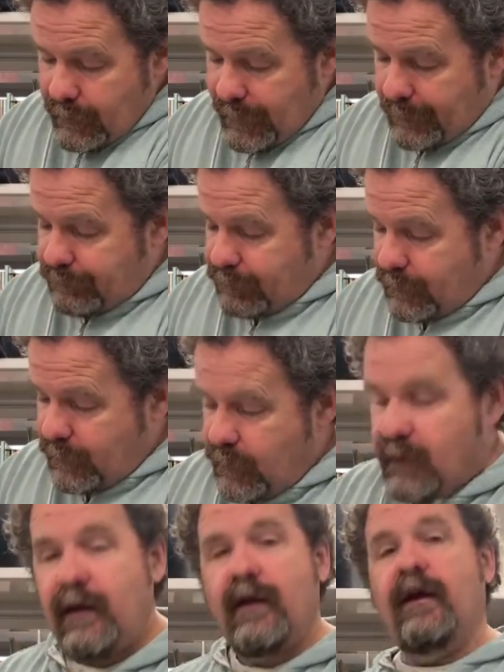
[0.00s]
Now,
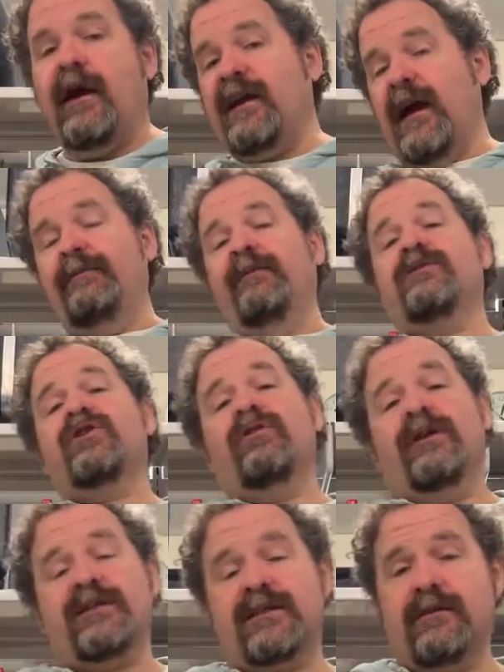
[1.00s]
a couple of
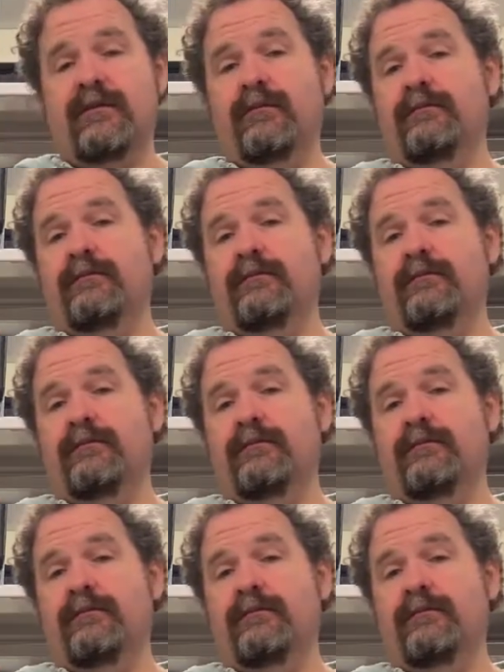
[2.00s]
tricks.